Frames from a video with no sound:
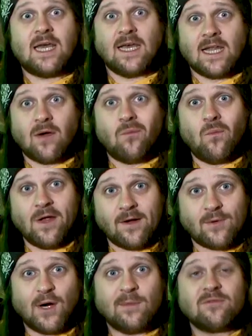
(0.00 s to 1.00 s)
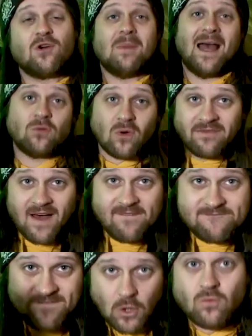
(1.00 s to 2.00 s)
kind of where I'm coming from. I know if
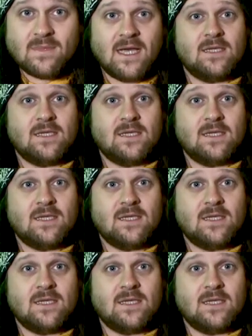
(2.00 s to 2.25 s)
I film